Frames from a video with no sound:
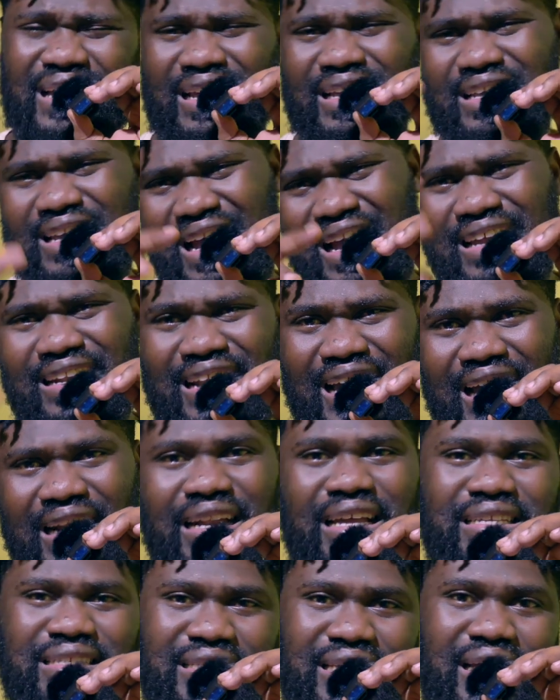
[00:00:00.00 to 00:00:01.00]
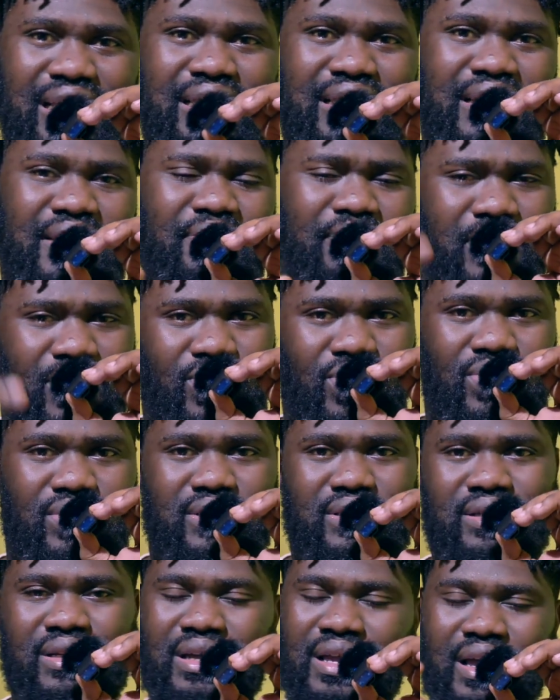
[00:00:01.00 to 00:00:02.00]
I kind of understand them
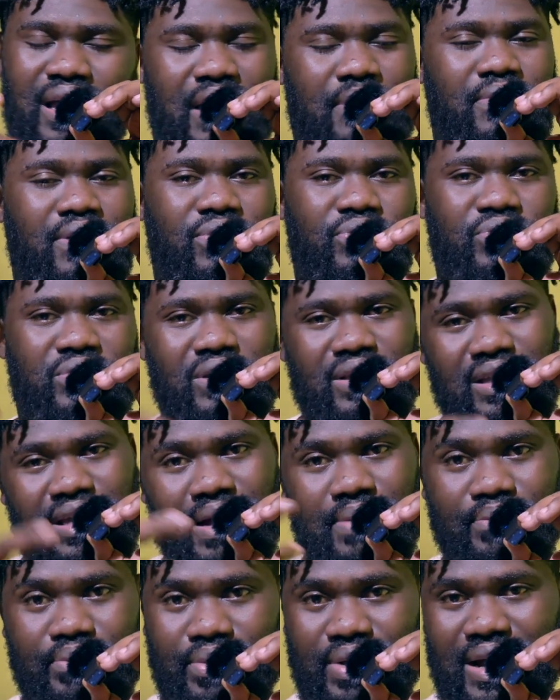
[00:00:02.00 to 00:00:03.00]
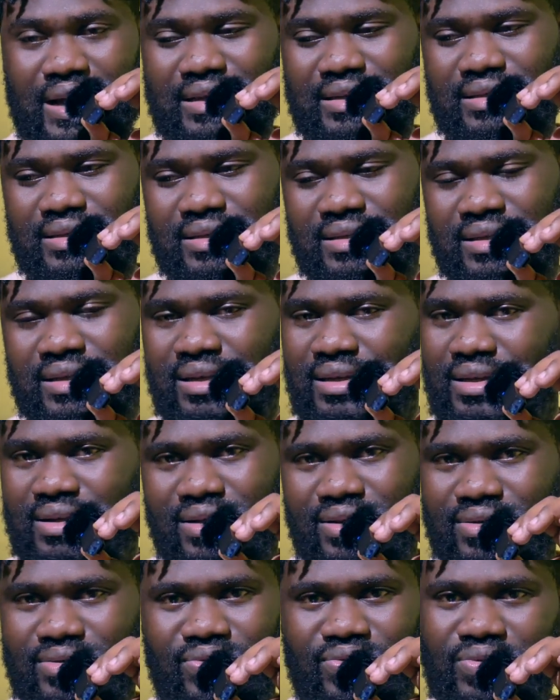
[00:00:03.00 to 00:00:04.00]
because, I mean, with their price,
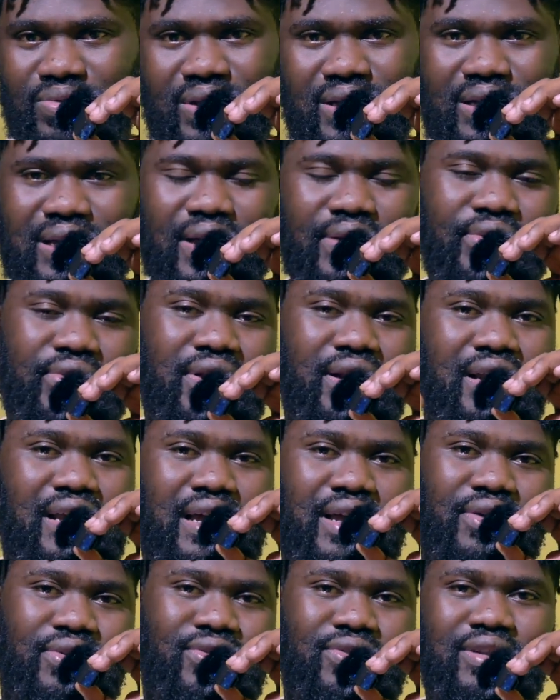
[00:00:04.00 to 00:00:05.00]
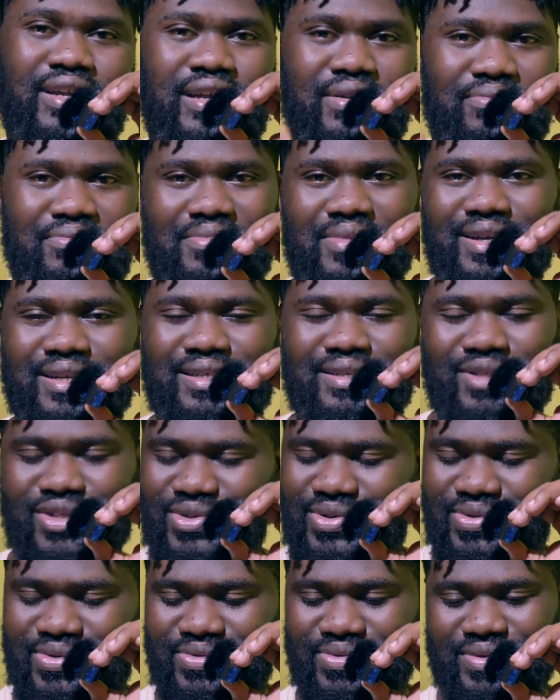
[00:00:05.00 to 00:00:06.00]
we can't really argue that much.
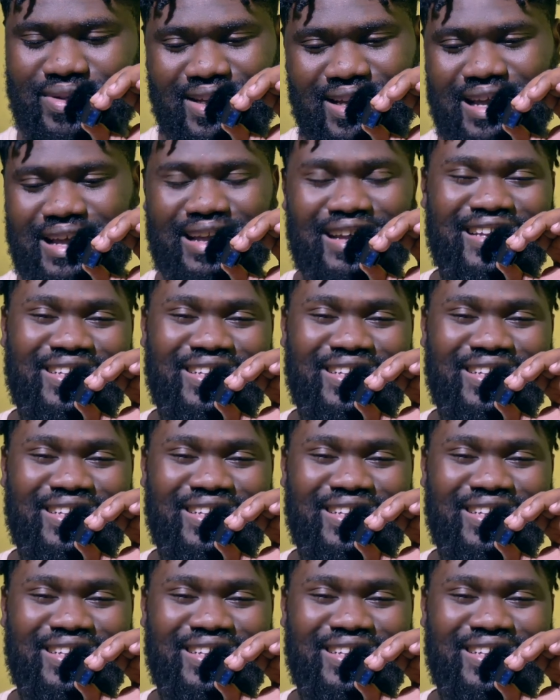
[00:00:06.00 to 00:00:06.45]
So, yeah.